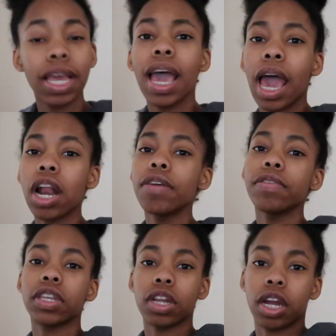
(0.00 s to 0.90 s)
I don't know
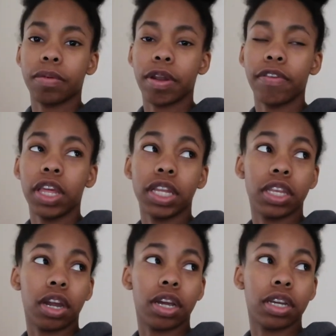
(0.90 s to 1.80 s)
if it's dark, but I feel like it's
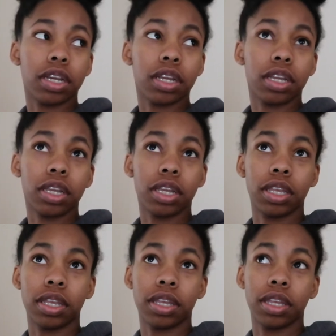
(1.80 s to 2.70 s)
dark
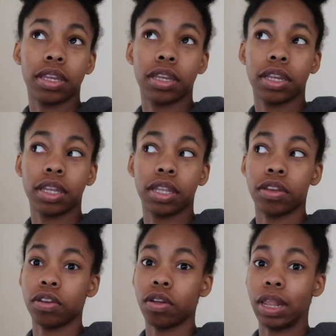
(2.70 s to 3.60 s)
because
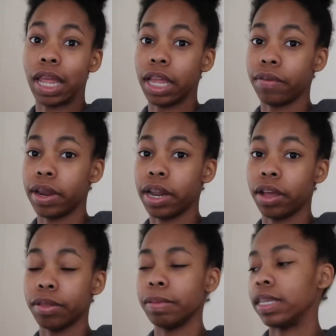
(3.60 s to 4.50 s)
there's no light right
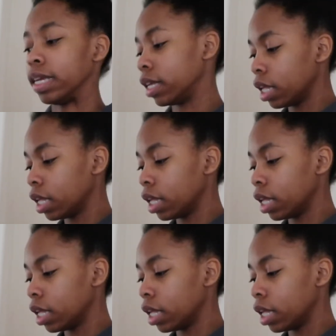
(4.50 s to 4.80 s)
now. Let me see.